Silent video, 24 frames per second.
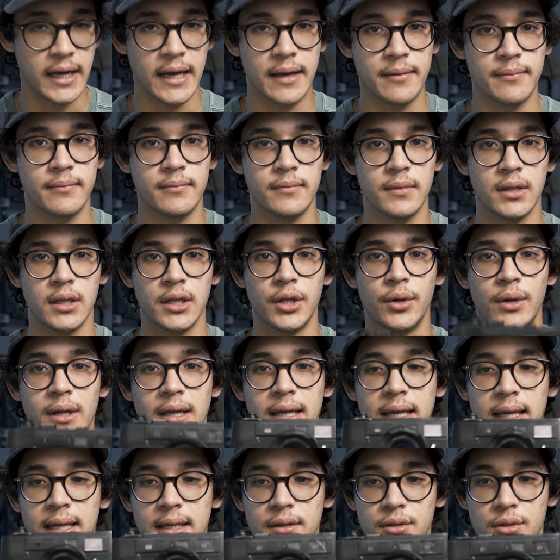I'm loading
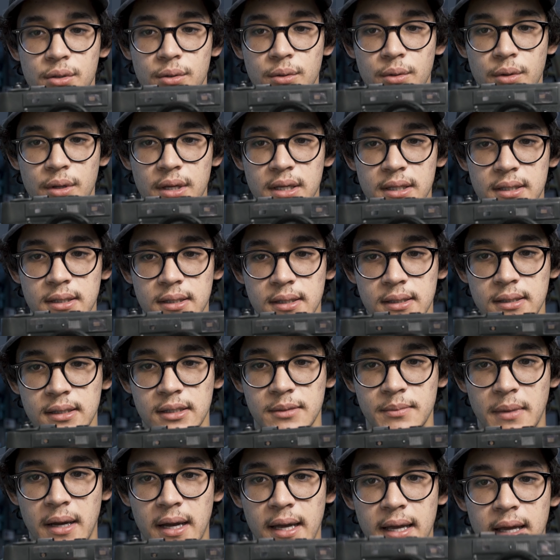it into this. This
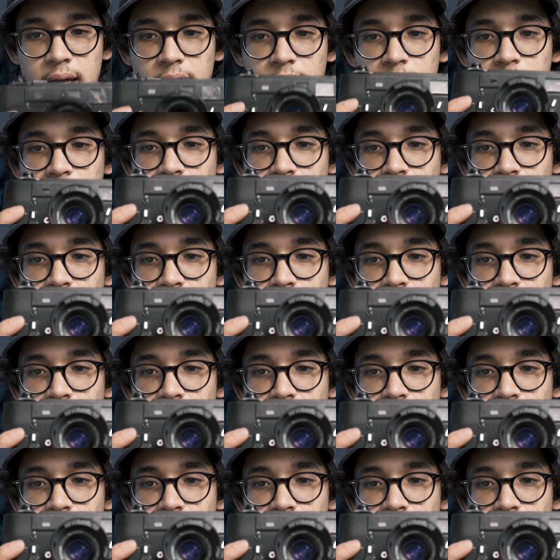is my,